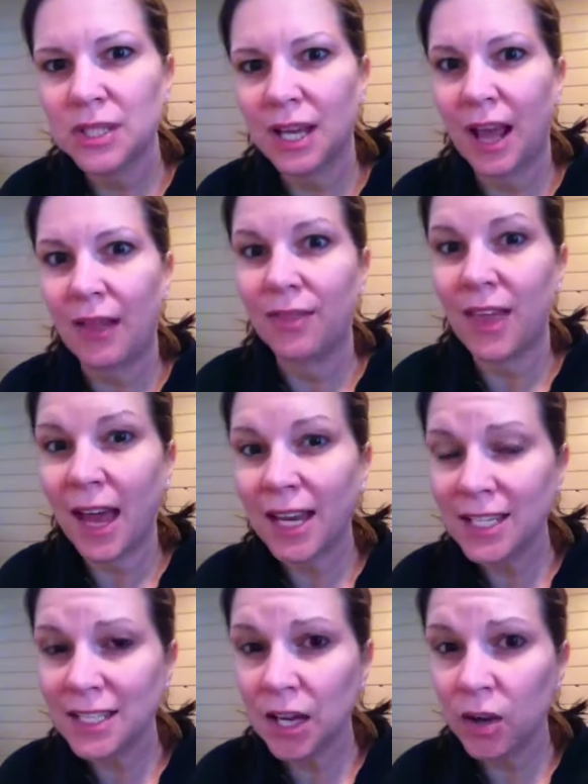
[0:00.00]
Again, that
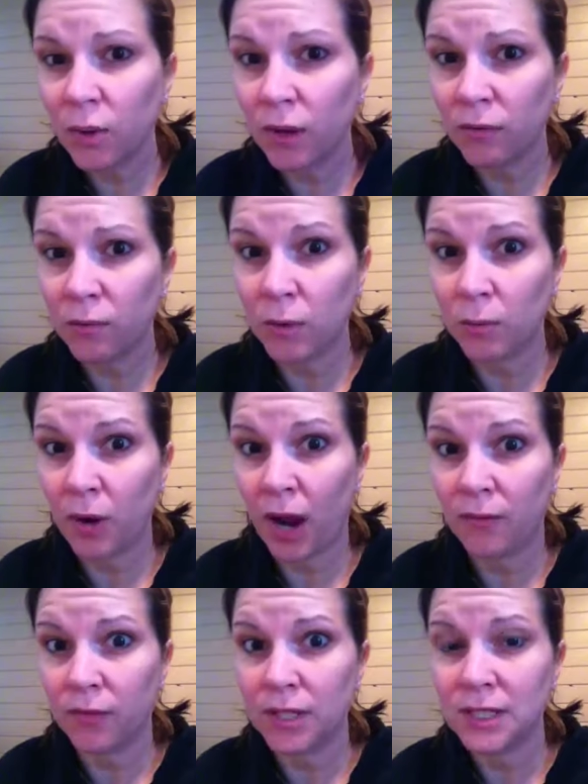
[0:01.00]
can take away from your
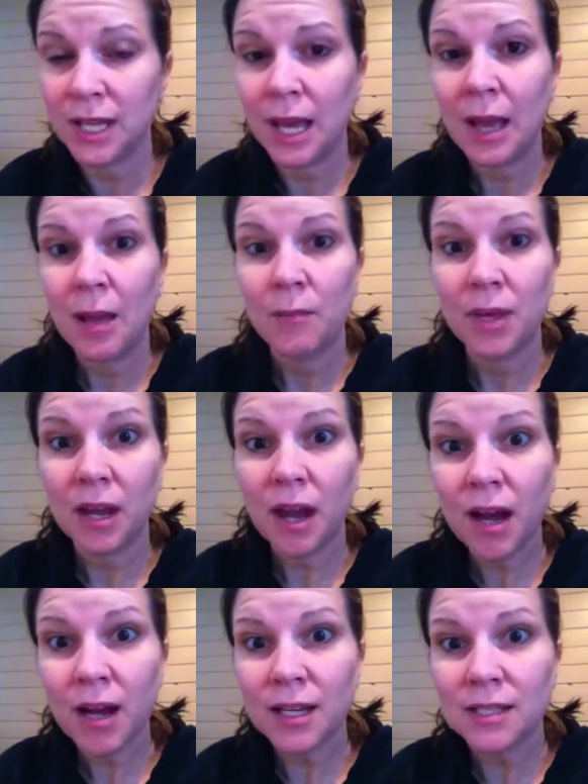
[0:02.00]
profits,
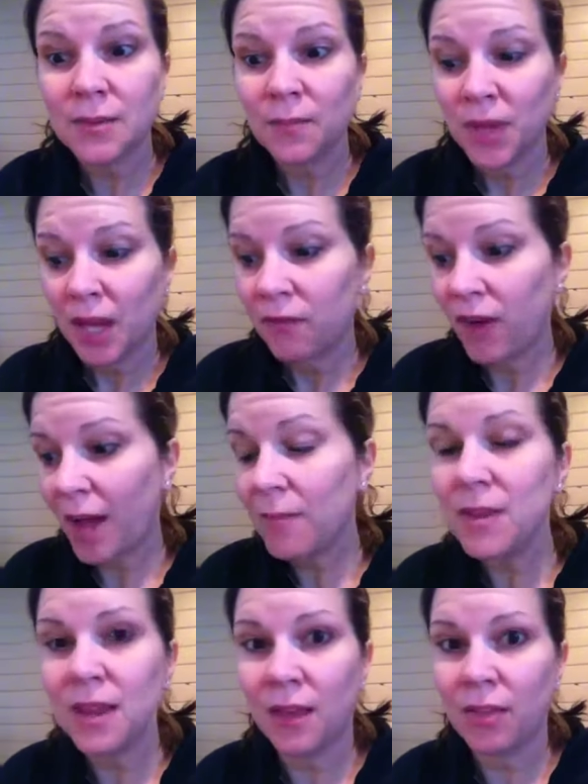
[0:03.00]
because if I'm
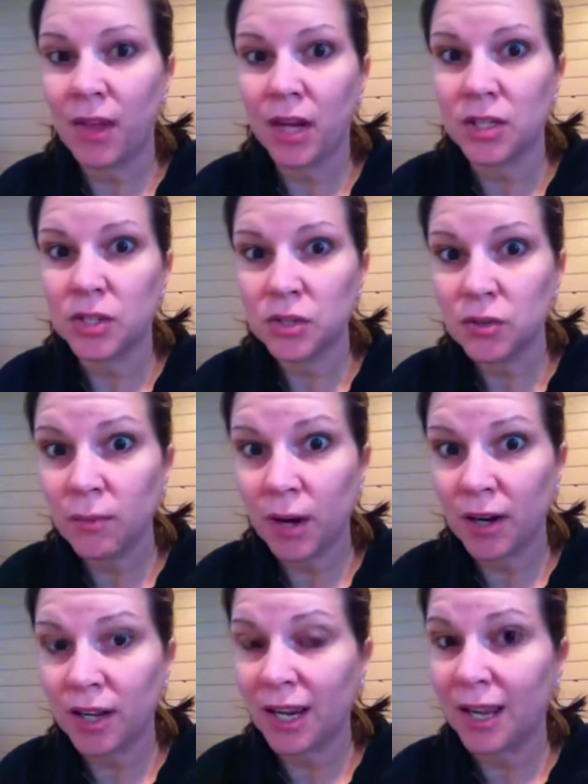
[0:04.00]
in the athletic shoe
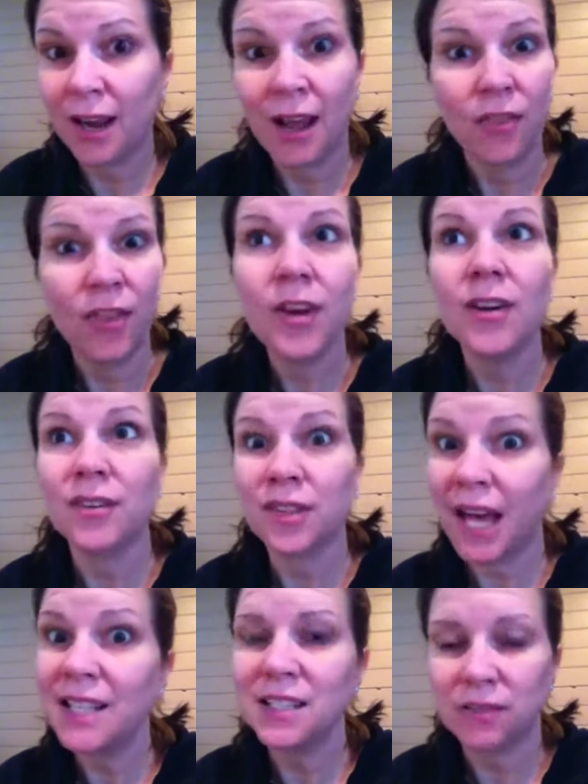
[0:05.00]
market, there are
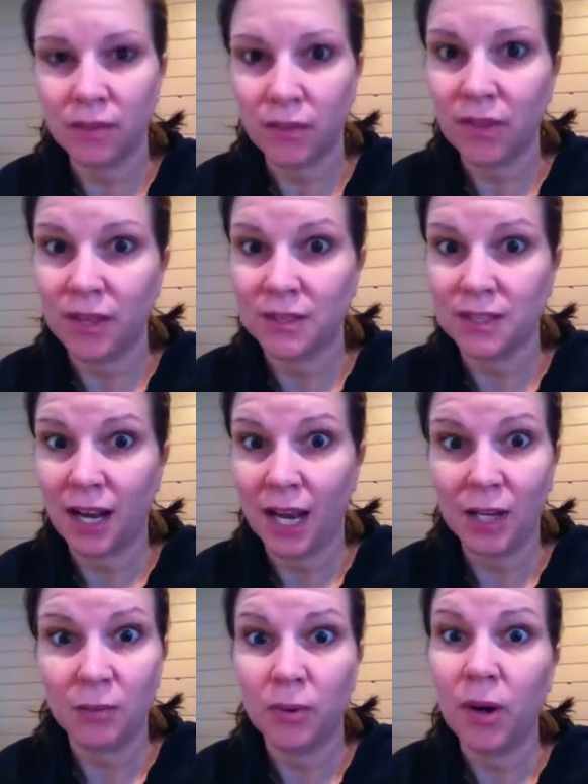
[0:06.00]
lots of other things that
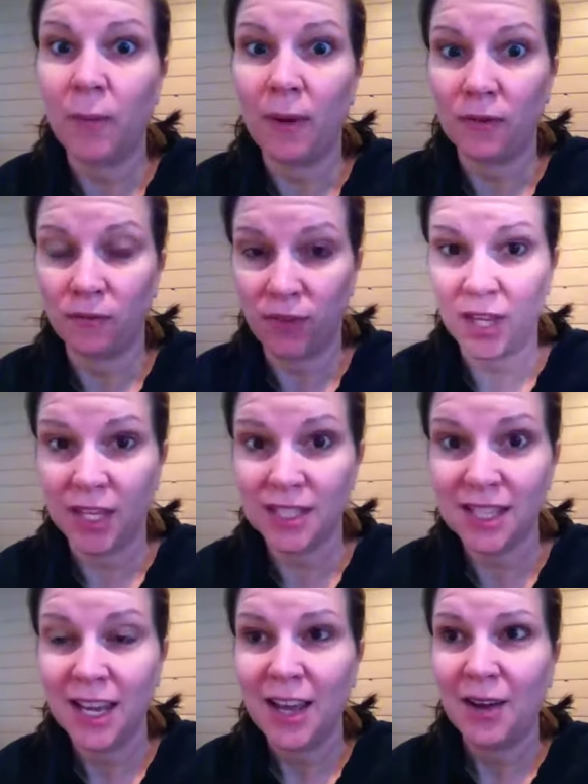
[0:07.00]
I can put on my feet.